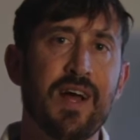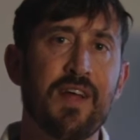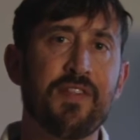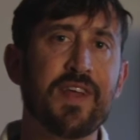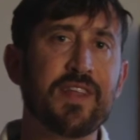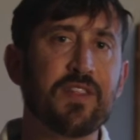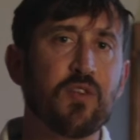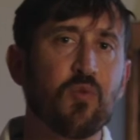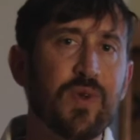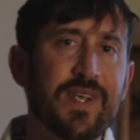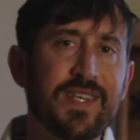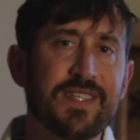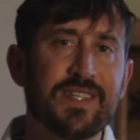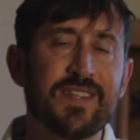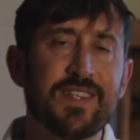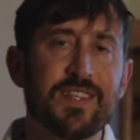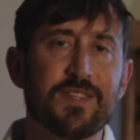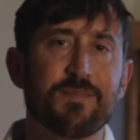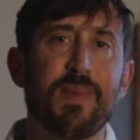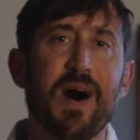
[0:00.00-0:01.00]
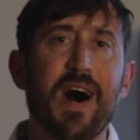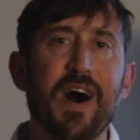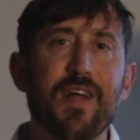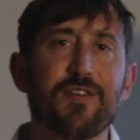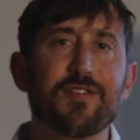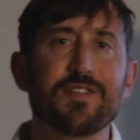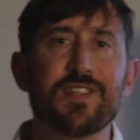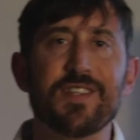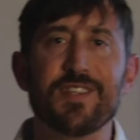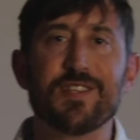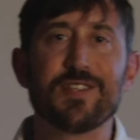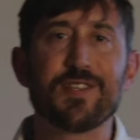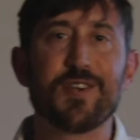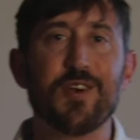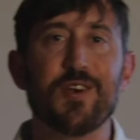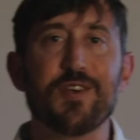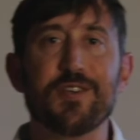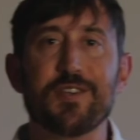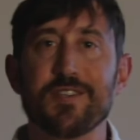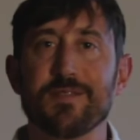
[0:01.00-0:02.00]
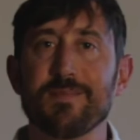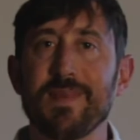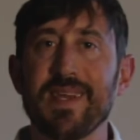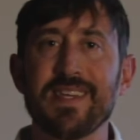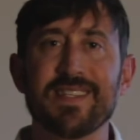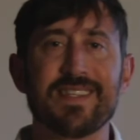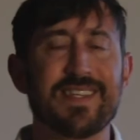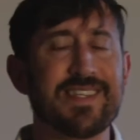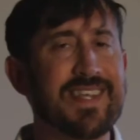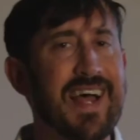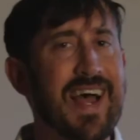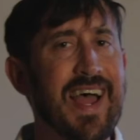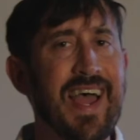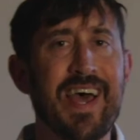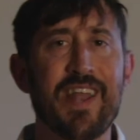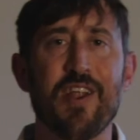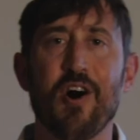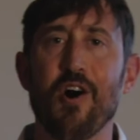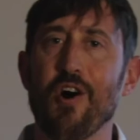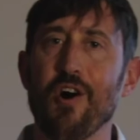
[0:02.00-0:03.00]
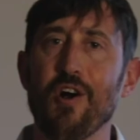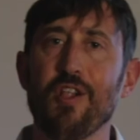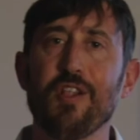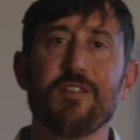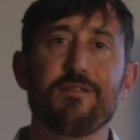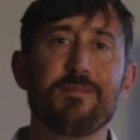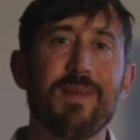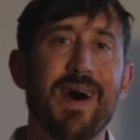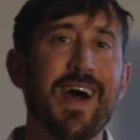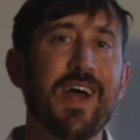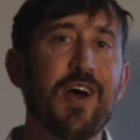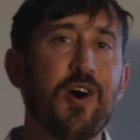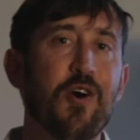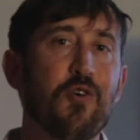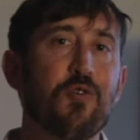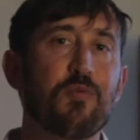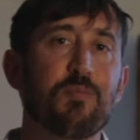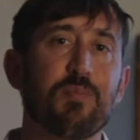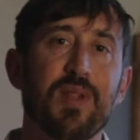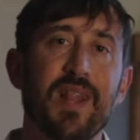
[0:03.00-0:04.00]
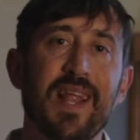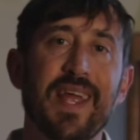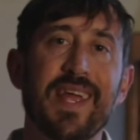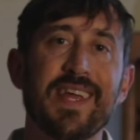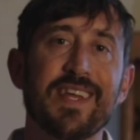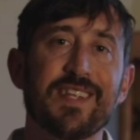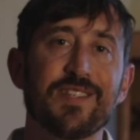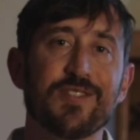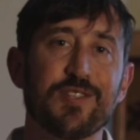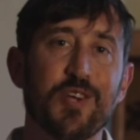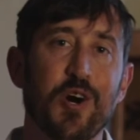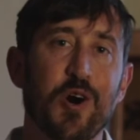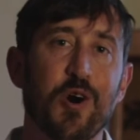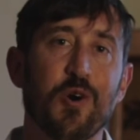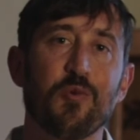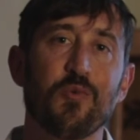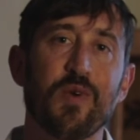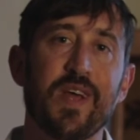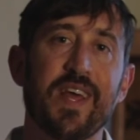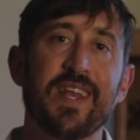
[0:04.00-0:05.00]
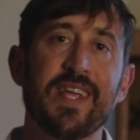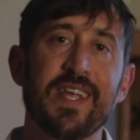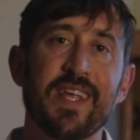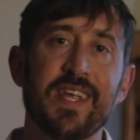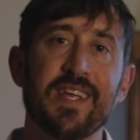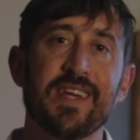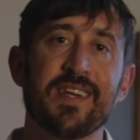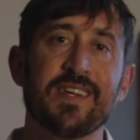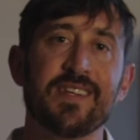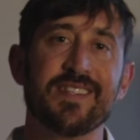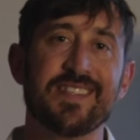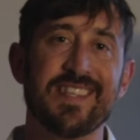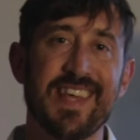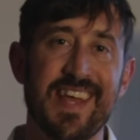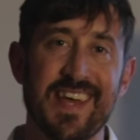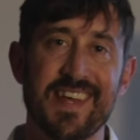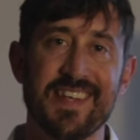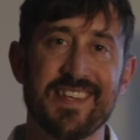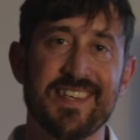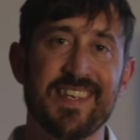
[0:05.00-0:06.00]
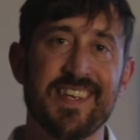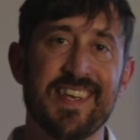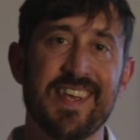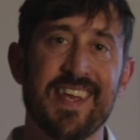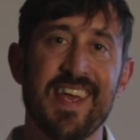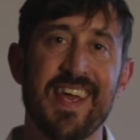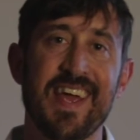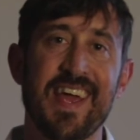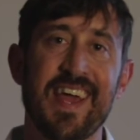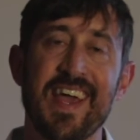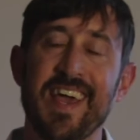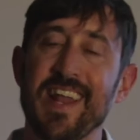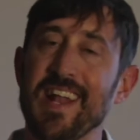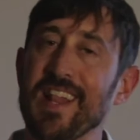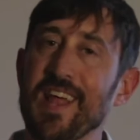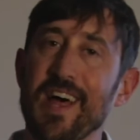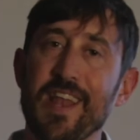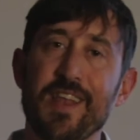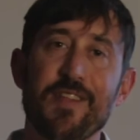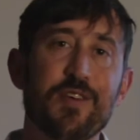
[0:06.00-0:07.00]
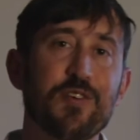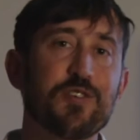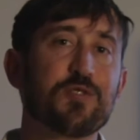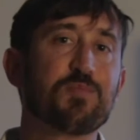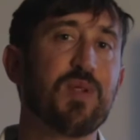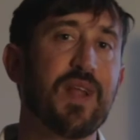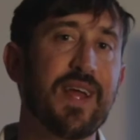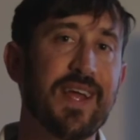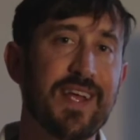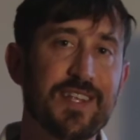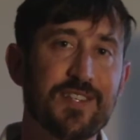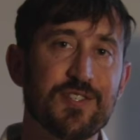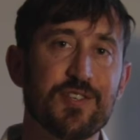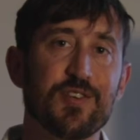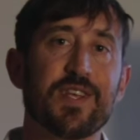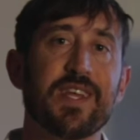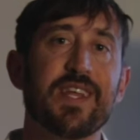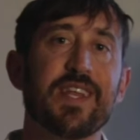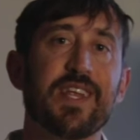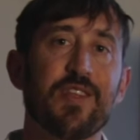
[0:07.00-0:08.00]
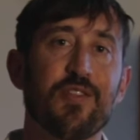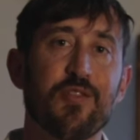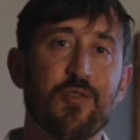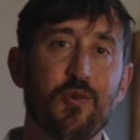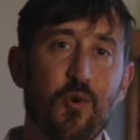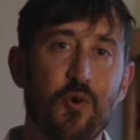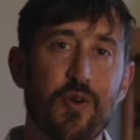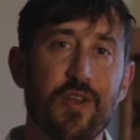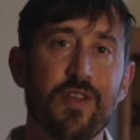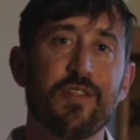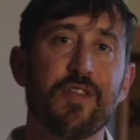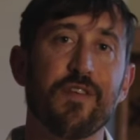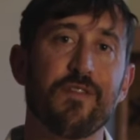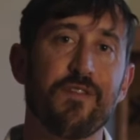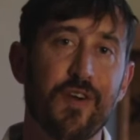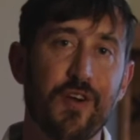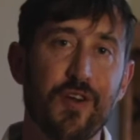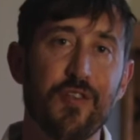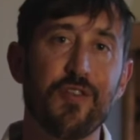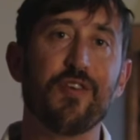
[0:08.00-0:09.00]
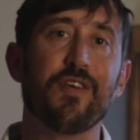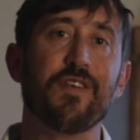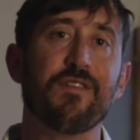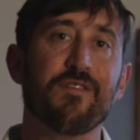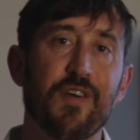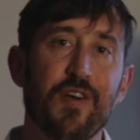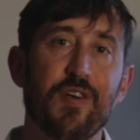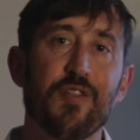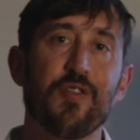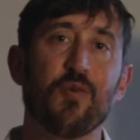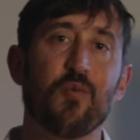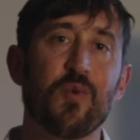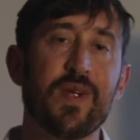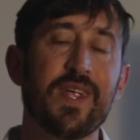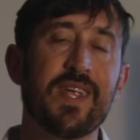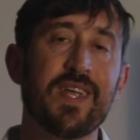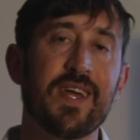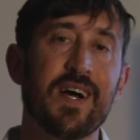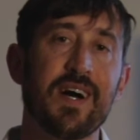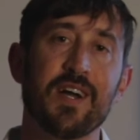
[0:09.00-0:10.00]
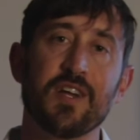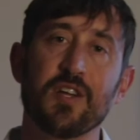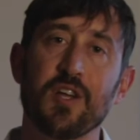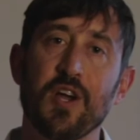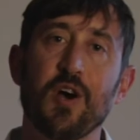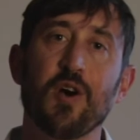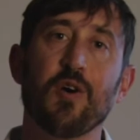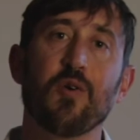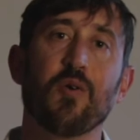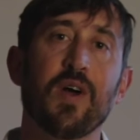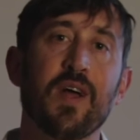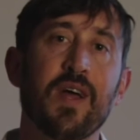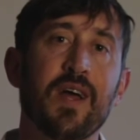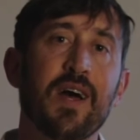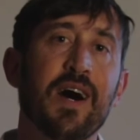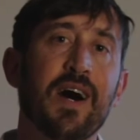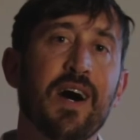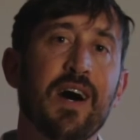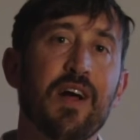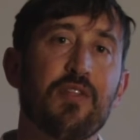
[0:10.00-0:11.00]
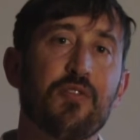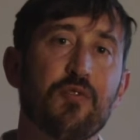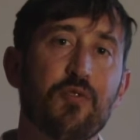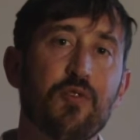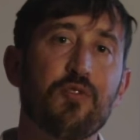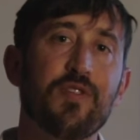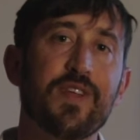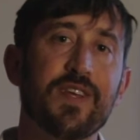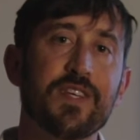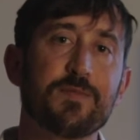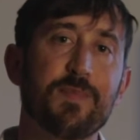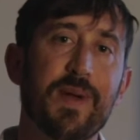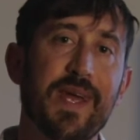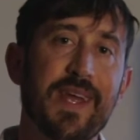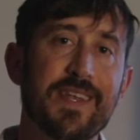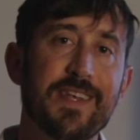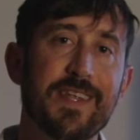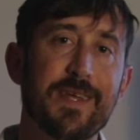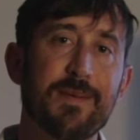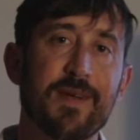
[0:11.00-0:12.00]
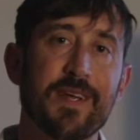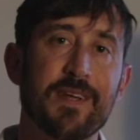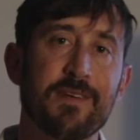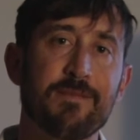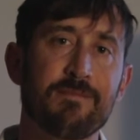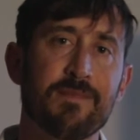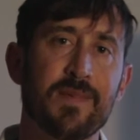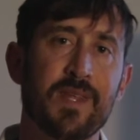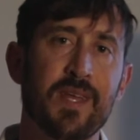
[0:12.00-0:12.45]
I think the reason this bothers and discourages me is because I had all of my own plans already set. And a lot of those plans are getting thwarted the further and further we go through this pandemic.